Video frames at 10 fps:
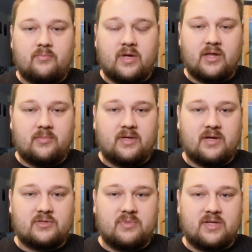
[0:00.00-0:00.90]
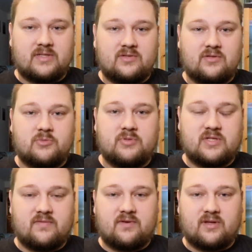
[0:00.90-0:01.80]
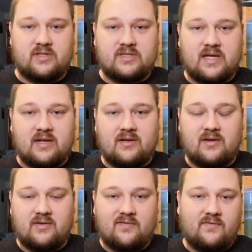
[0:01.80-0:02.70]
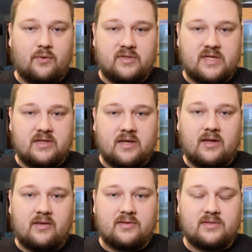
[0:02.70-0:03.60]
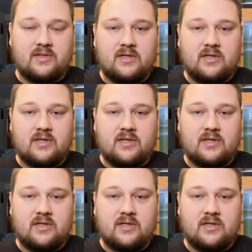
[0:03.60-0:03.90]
mainly because medicines are specifically set for 10 gallons.